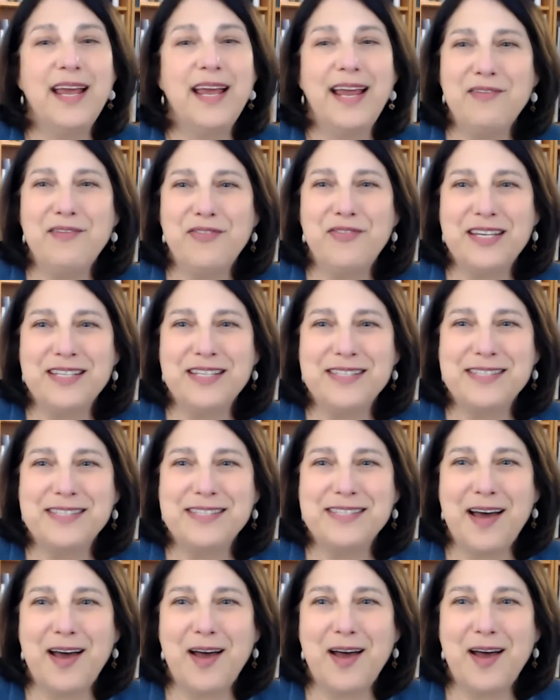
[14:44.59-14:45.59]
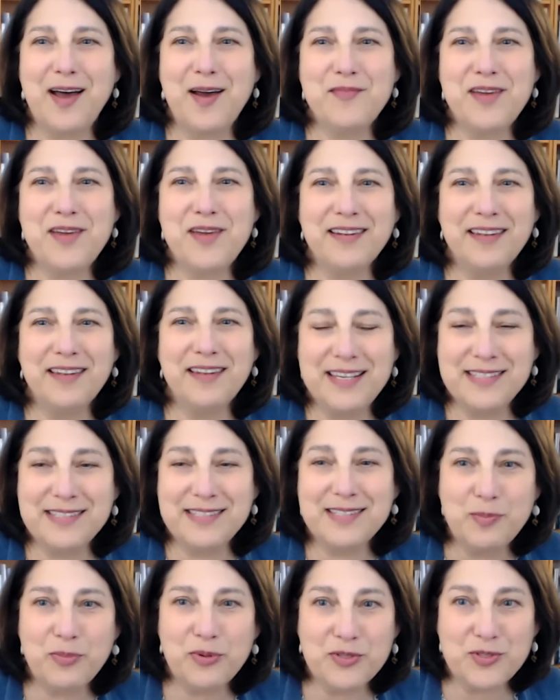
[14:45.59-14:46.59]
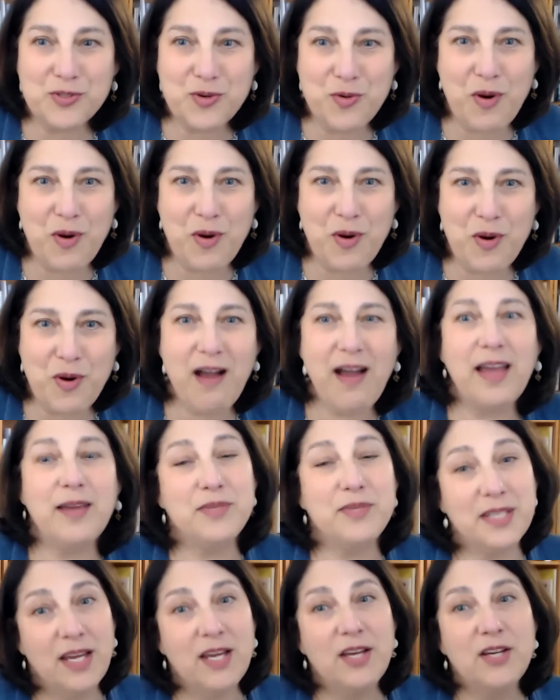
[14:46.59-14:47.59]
if it's unless it's prescribed.